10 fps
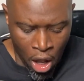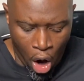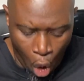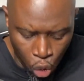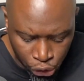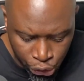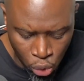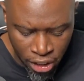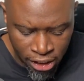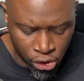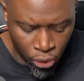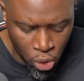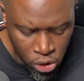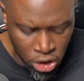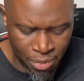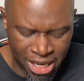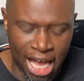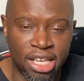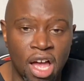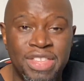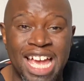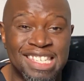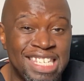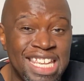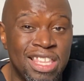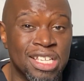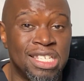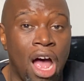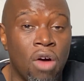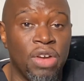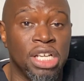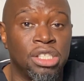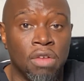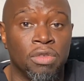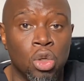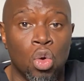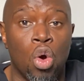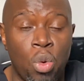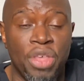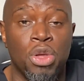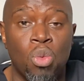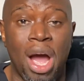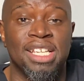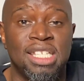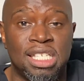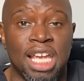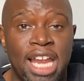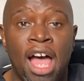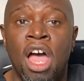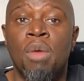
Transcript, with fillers: Oh, Judah and Jerusalem. And I love that. See the salvation of the Lord with you. Why does he say that?